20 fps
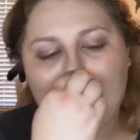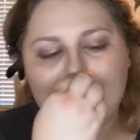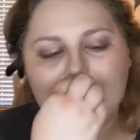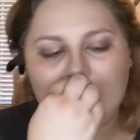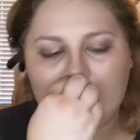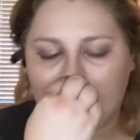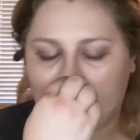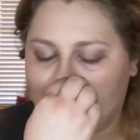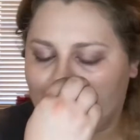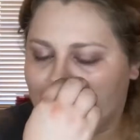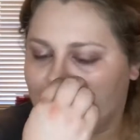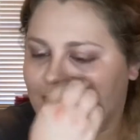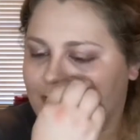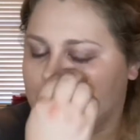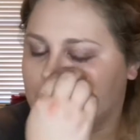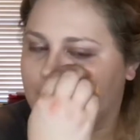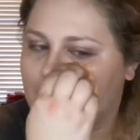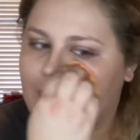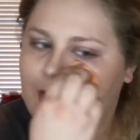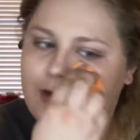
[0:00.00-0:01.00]
My
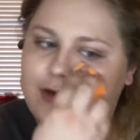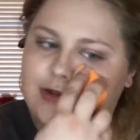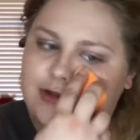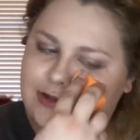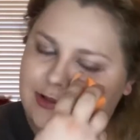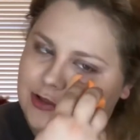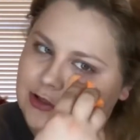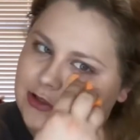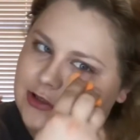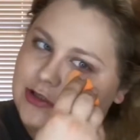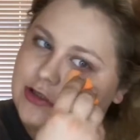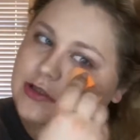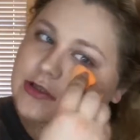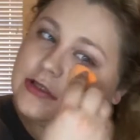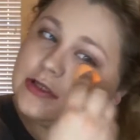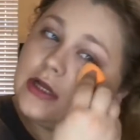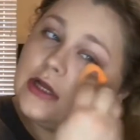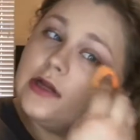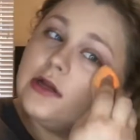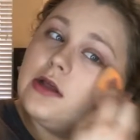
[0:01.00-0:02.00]
boyfriend's parents just
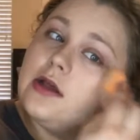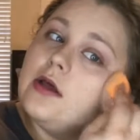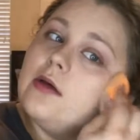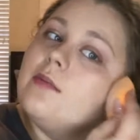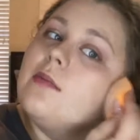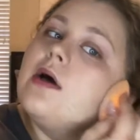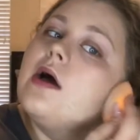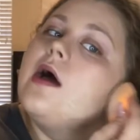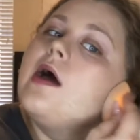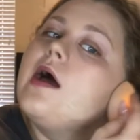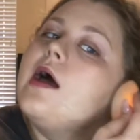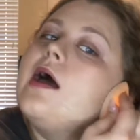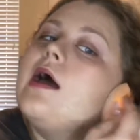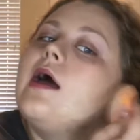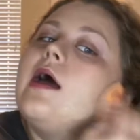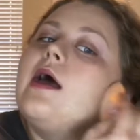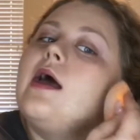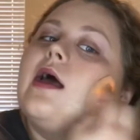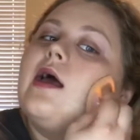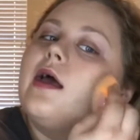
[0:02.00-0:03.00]
sent him
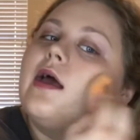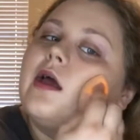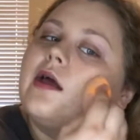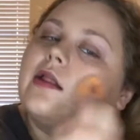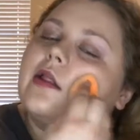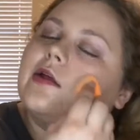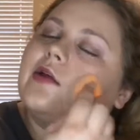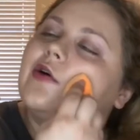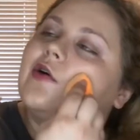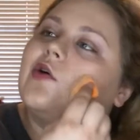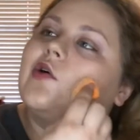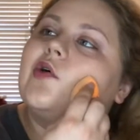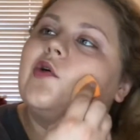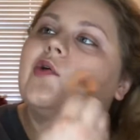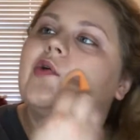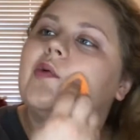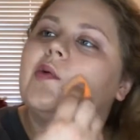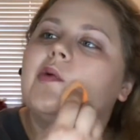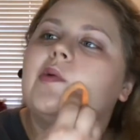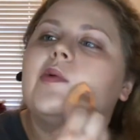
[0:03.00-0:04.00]
a little
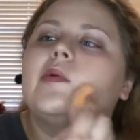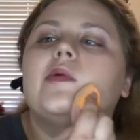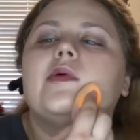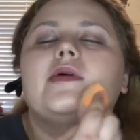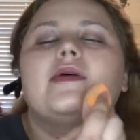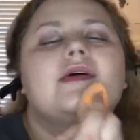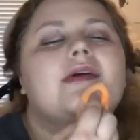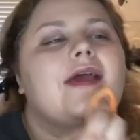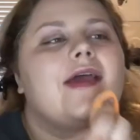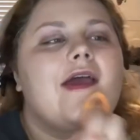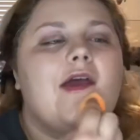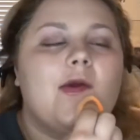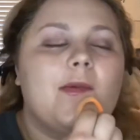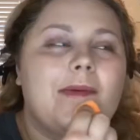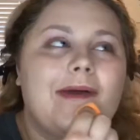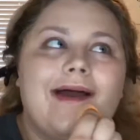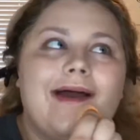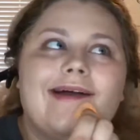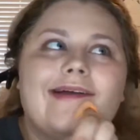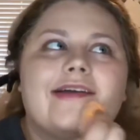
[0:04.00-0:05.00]
care
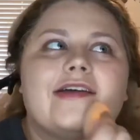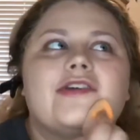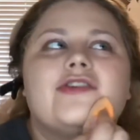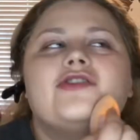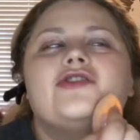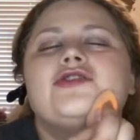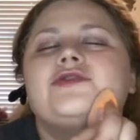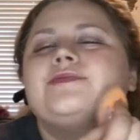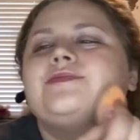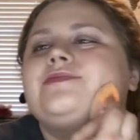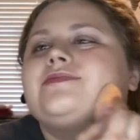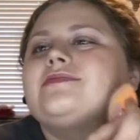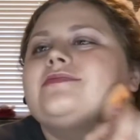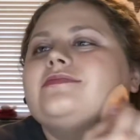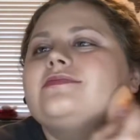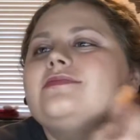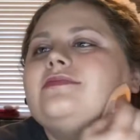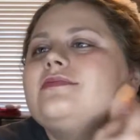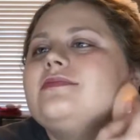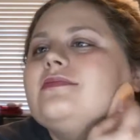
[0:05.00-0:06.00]
package
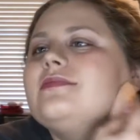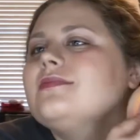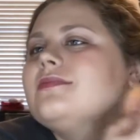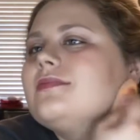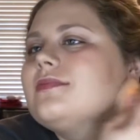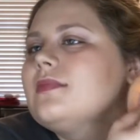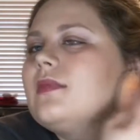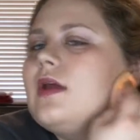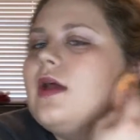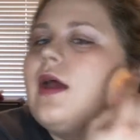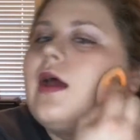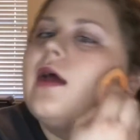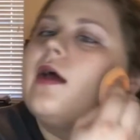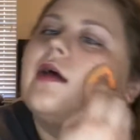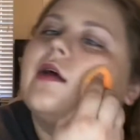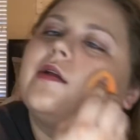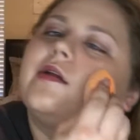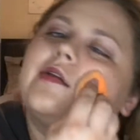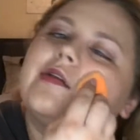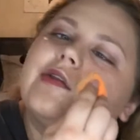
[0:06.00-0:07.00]

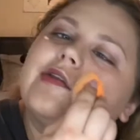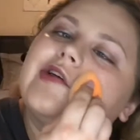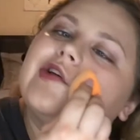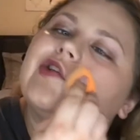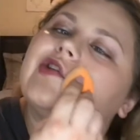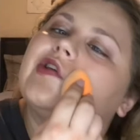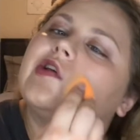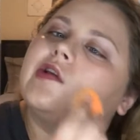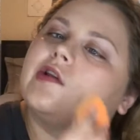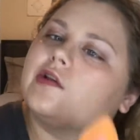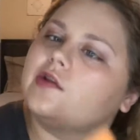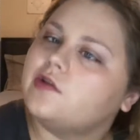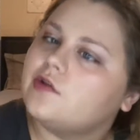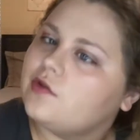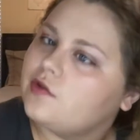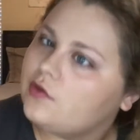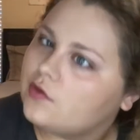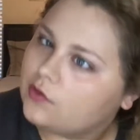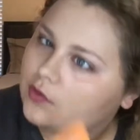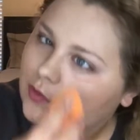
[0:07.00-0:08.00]
and they
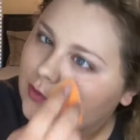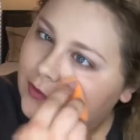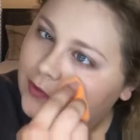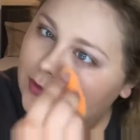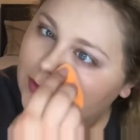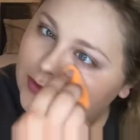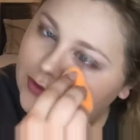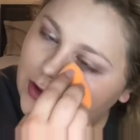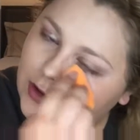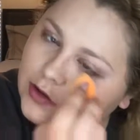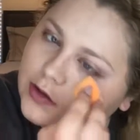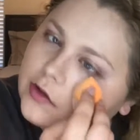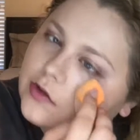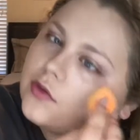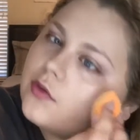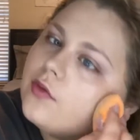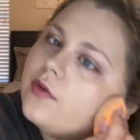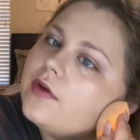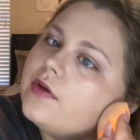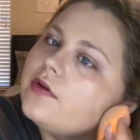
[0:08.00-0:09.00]
sent 2 little doggy
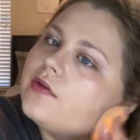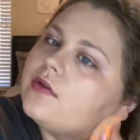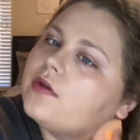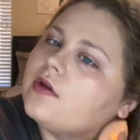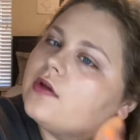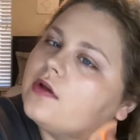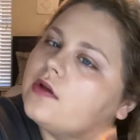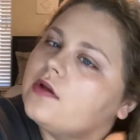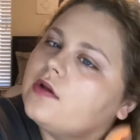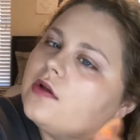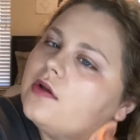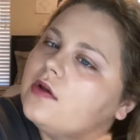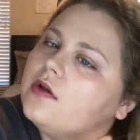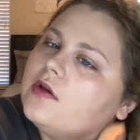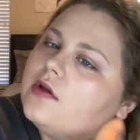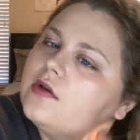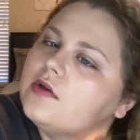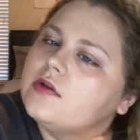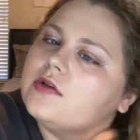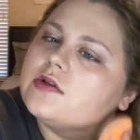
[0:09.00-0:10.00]
toys in it.
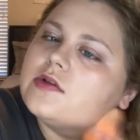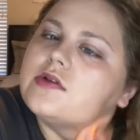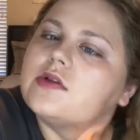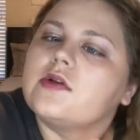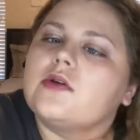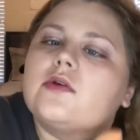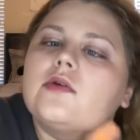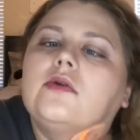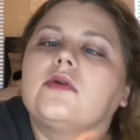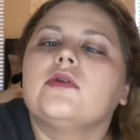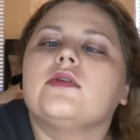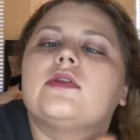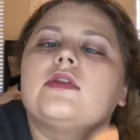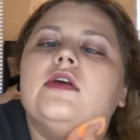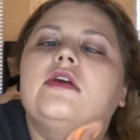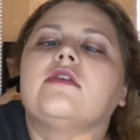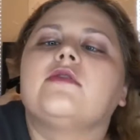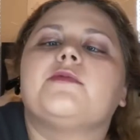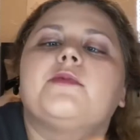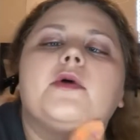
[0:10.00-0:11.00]
So
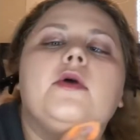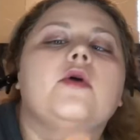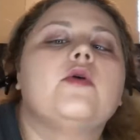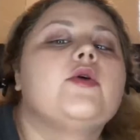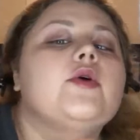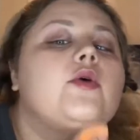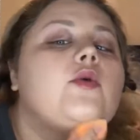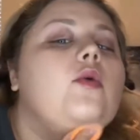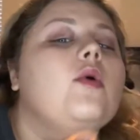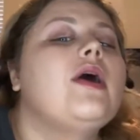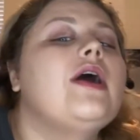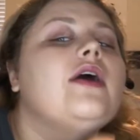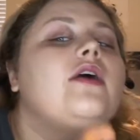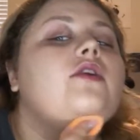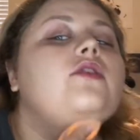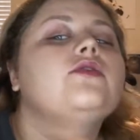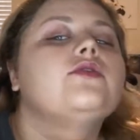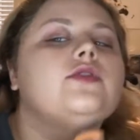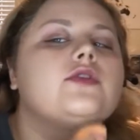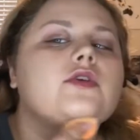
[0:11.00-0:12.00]
they've been going
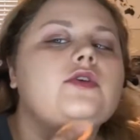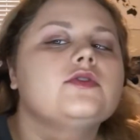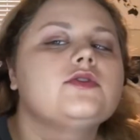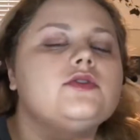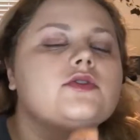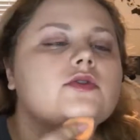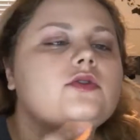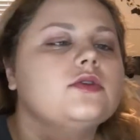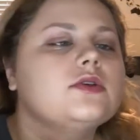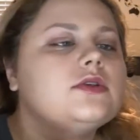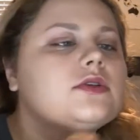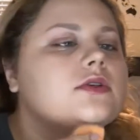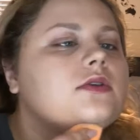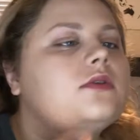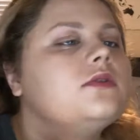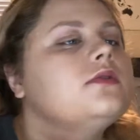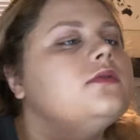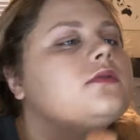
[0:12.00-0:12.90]
wild for those toys.